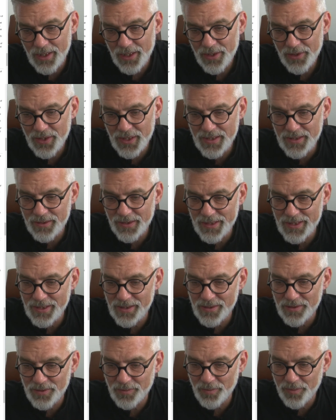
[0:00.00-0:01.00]
The site
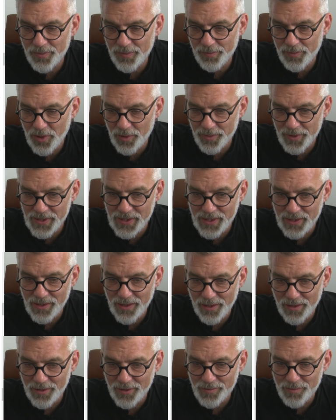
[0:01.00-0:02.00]
is on
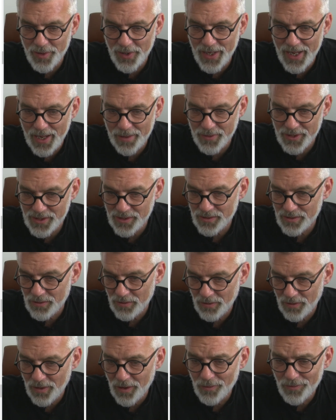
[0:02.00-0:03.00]
property owned by
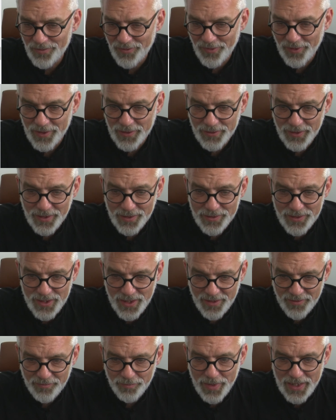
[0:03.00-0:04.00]
Amazon.com founder
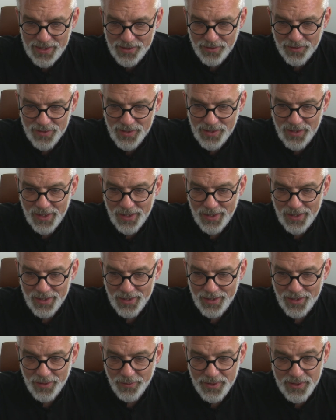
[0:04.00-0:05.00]
Jeff Bezos,
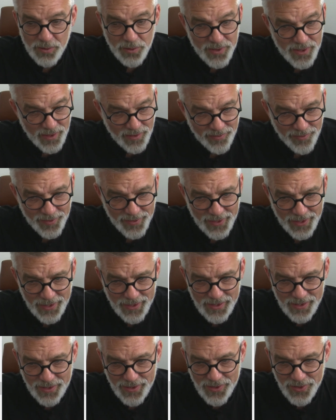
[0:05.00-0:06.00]
who is also funding
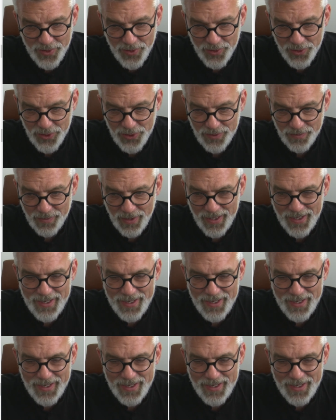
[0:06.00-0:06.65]
its construction.